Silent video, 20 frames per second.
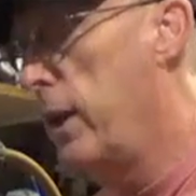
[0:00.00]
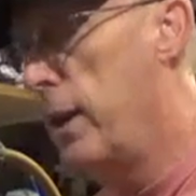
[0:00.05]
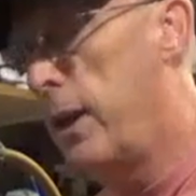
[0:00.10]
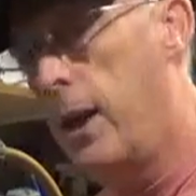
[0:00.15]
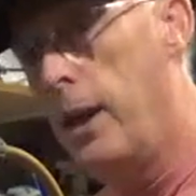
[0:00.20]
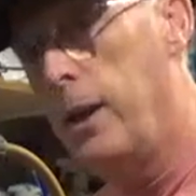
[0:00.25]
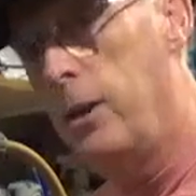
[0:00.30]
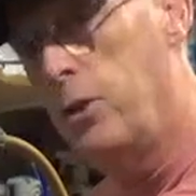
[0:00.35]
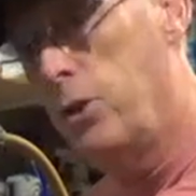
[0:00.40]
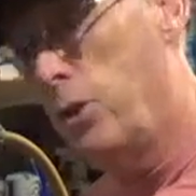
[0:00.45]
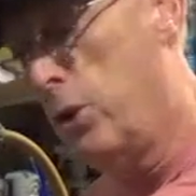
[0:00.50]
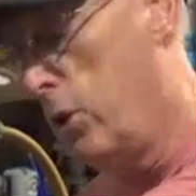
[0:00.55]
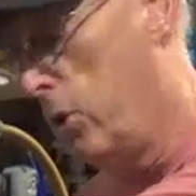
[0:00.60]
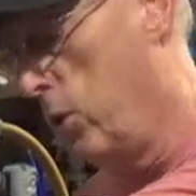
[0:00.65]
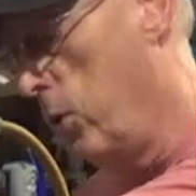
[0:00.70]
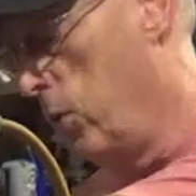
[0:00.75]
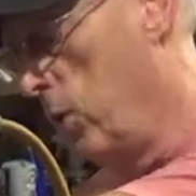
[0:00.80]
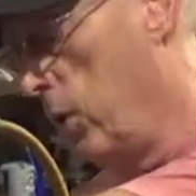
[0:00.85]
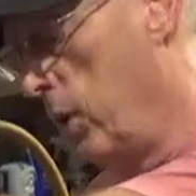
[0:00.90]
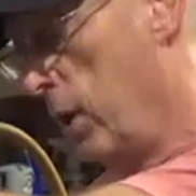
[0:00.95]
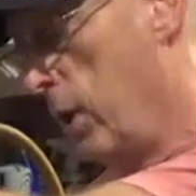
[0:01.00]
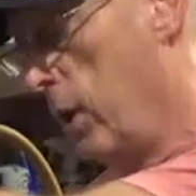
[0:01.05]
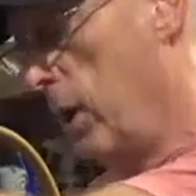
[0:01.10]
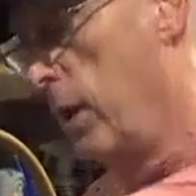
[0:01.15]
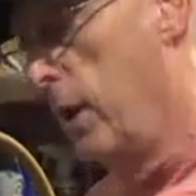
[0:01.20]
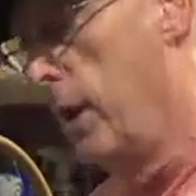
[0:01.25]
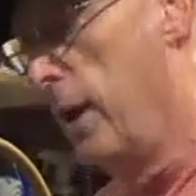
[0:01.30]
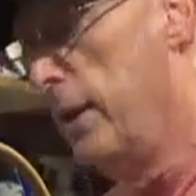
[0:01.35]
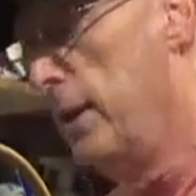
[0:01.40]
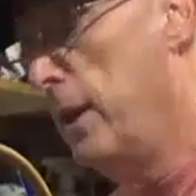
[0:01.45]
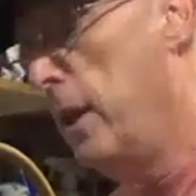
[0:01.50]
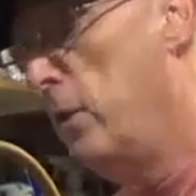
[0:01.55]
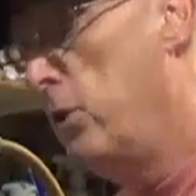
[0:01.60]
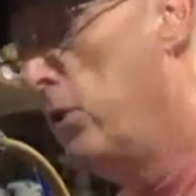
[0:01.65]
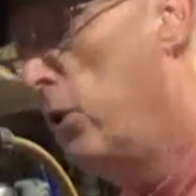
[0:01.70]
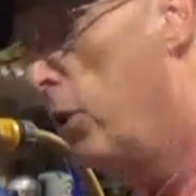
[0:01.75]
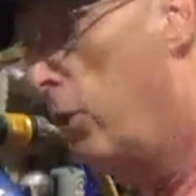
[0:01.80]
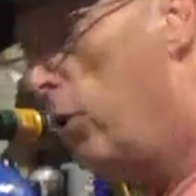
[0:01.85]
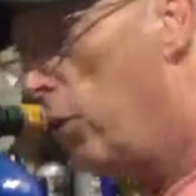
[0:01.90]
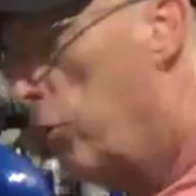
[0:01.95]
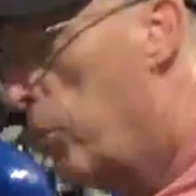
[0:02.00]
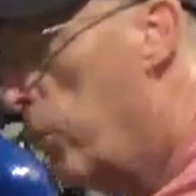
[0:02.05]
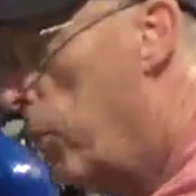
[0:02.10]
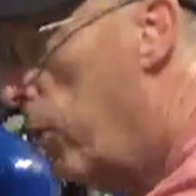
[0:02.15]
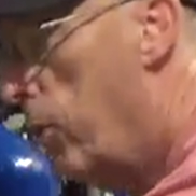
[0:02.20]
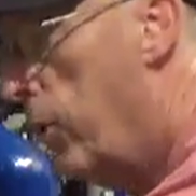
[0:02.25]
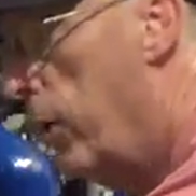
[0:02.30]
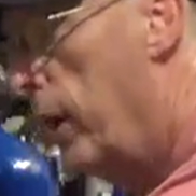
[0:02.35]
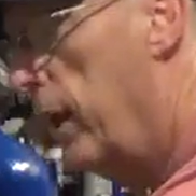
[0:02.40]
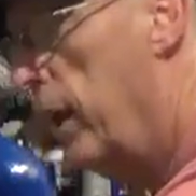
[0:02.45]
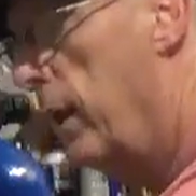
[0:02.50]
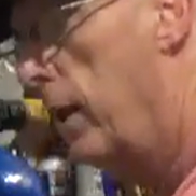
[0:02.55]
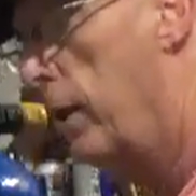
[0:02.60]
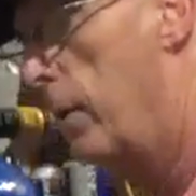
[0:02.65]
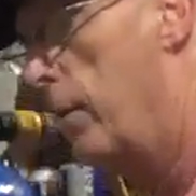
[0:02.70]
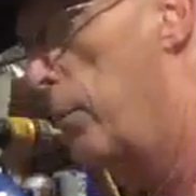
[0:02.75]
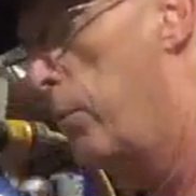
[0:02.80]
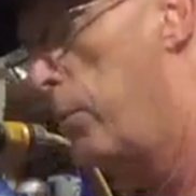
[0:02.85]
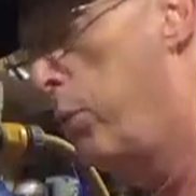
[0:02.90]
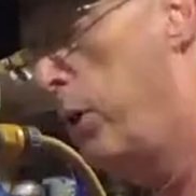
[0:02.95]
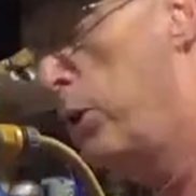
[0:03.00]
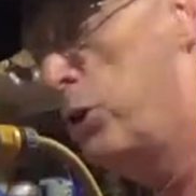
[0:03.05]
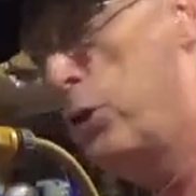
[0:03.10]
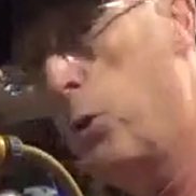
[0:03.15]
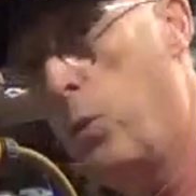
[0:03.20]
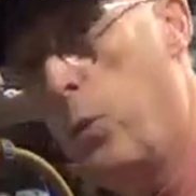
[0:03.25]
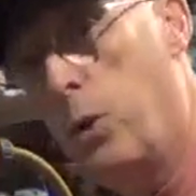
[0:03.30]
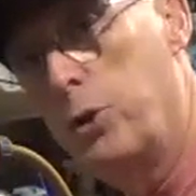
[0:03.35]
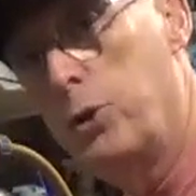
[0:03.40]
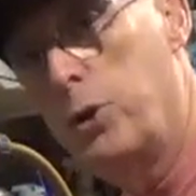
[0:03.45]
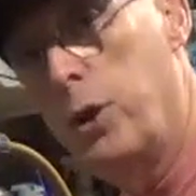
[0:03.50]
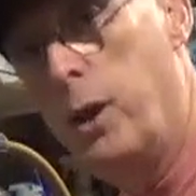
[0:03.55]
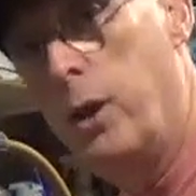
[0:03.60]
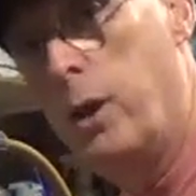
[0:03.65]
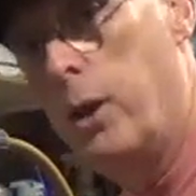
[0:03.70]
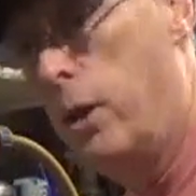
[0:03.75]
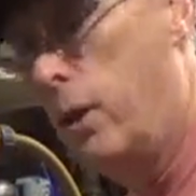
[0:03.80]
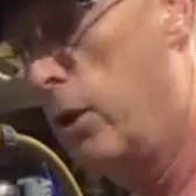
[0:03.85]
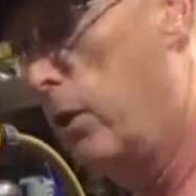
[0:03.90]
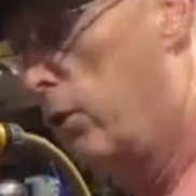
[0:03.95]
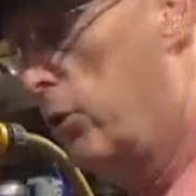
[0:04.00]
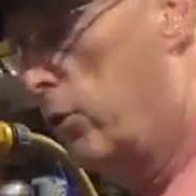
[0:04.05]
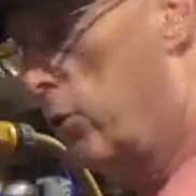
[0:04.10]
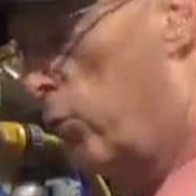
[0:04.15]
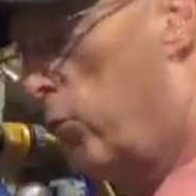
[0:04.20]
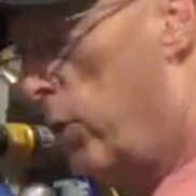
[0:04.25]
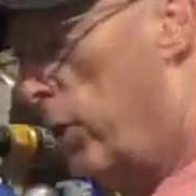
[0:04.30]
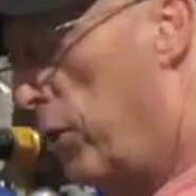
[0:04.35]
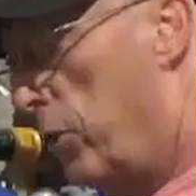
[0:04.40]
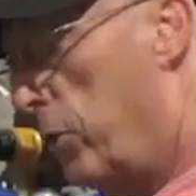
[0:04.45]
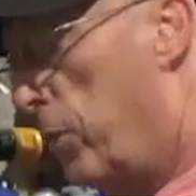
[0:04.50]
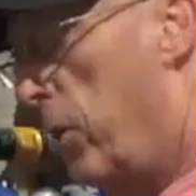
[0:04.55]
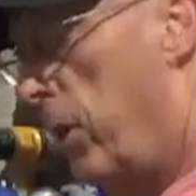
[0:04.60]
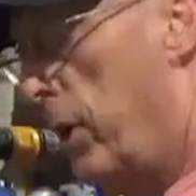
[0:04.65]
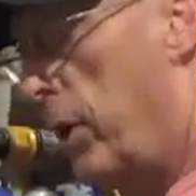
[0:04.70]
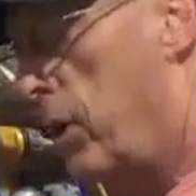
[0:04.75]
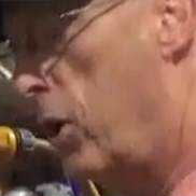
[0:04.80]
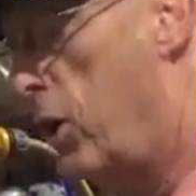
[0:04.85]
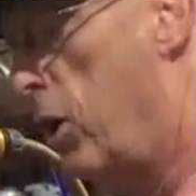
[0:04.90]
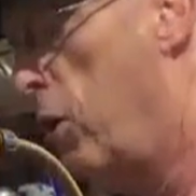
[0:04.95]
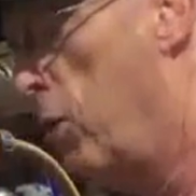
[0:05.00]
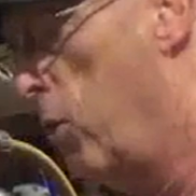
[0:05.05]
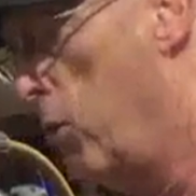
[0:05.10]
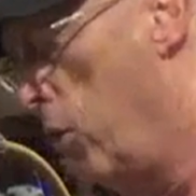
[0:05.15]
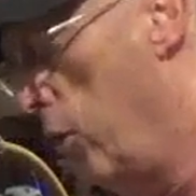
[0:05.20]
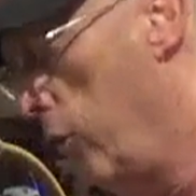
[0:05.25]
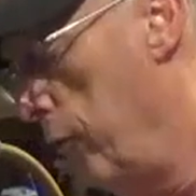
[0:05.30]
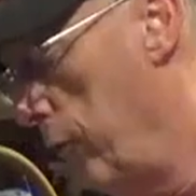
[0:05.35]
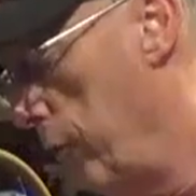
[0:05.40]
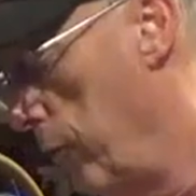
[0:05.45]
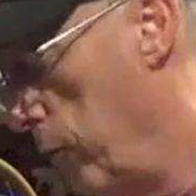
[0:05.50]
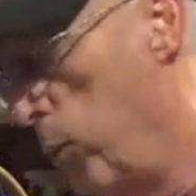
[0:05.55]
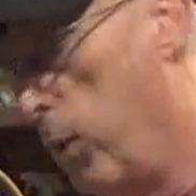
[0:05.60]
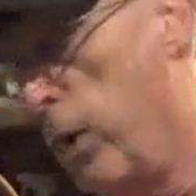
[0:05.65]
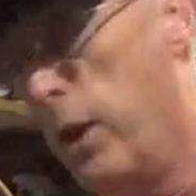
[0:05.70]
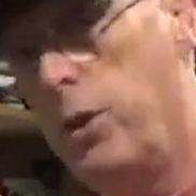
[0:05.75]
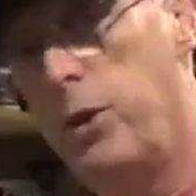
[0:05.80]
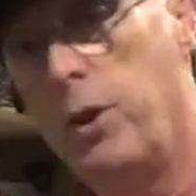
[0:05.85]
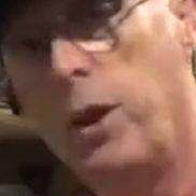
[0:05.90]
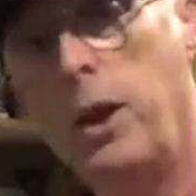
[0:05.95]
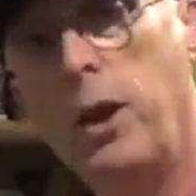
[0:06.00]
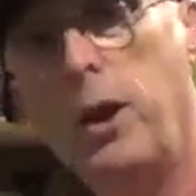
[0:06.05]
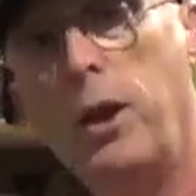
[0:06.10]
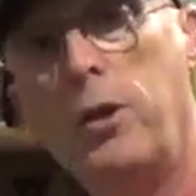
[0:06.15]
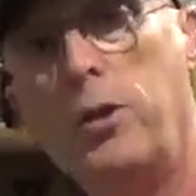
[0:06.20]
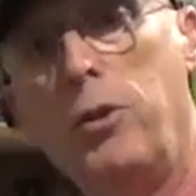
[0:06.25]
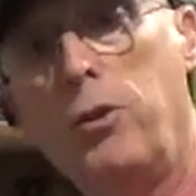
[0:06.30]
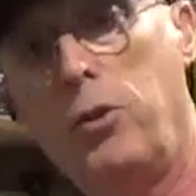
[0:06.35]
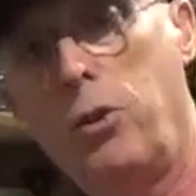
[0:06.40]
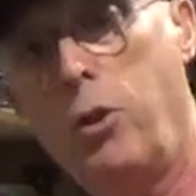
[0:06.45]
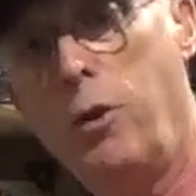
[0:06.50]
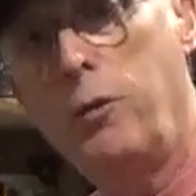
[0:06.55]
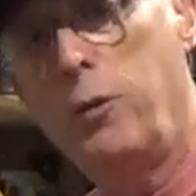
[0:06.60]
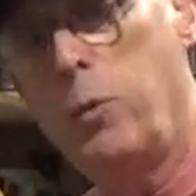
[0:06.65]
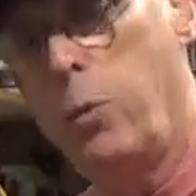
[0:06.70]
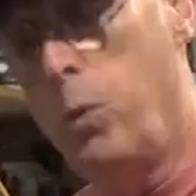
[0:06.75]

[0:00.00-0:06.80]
K2 and then use my pressure washer to rinse my car off with soft